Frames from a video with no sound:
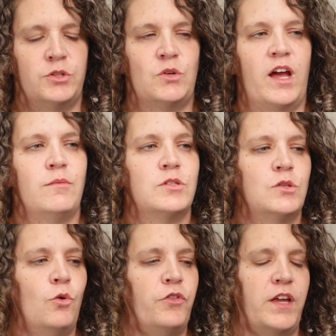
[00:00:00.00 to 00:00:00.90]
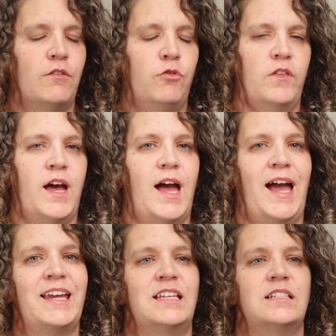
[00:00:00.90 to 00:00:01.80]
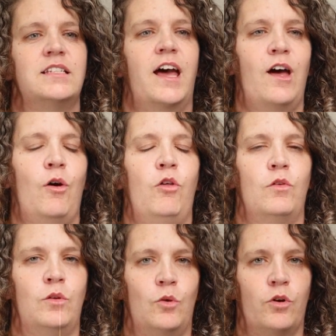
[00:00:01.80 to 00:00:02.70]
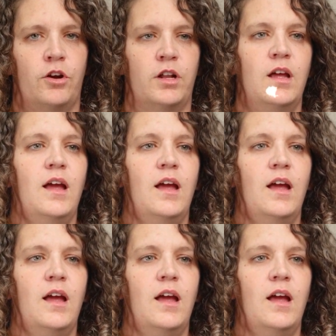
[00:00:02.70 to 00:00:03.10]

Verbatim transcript: So I'm so thankful that I can tell the Lord